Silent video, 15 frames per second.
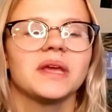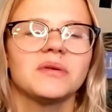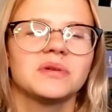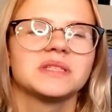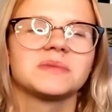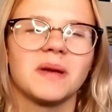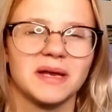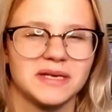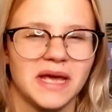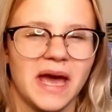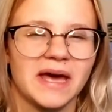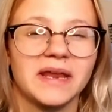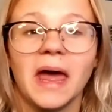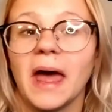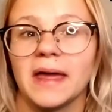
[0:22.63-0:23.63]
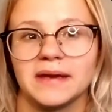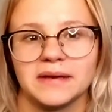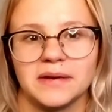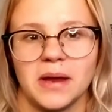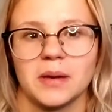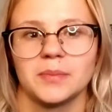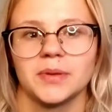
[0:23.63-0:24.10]
It was my dad. I did
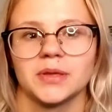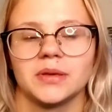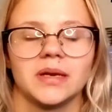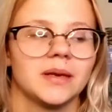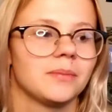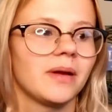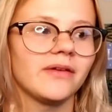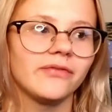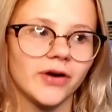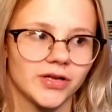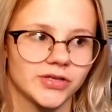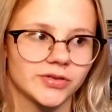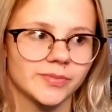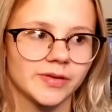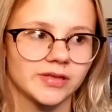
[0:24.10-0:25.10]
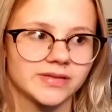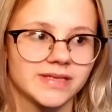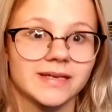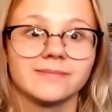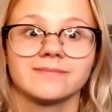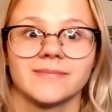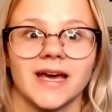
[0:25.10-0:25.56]
not build it, my father built
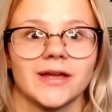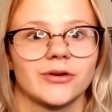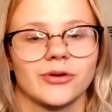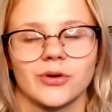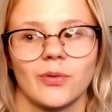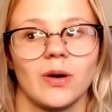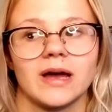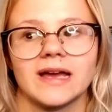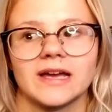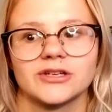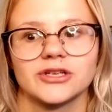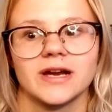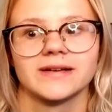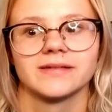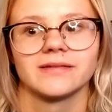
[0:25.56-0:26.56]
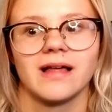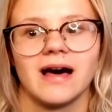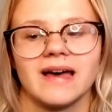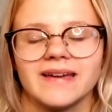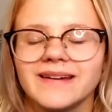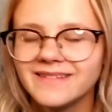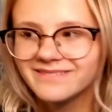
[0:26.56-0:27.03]
it. I don't know why I tried to lie.